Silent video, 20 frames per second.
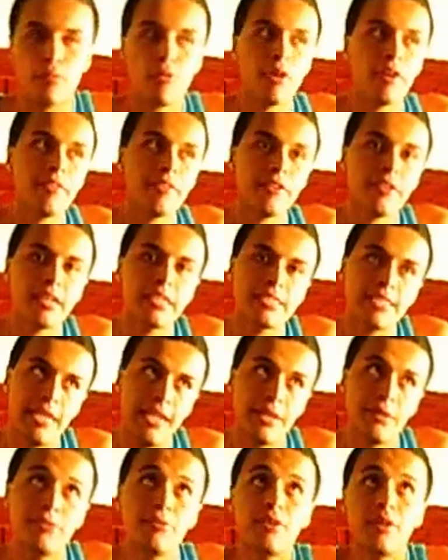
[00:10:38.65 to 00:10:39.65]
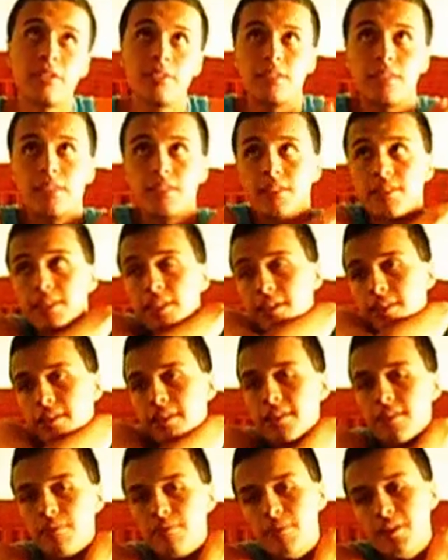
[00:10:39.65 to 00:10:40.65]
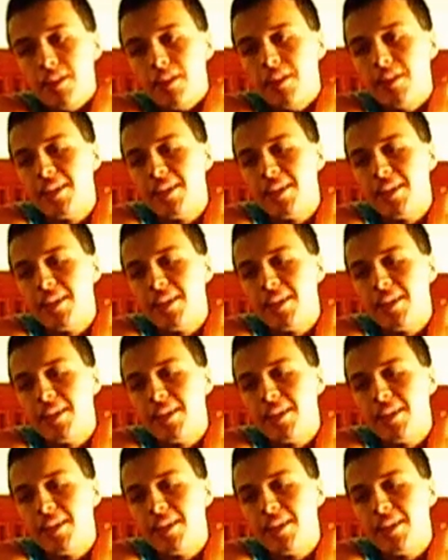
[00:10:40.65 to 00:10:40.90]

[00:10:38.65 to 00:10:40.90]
brother because I wanted to tell him.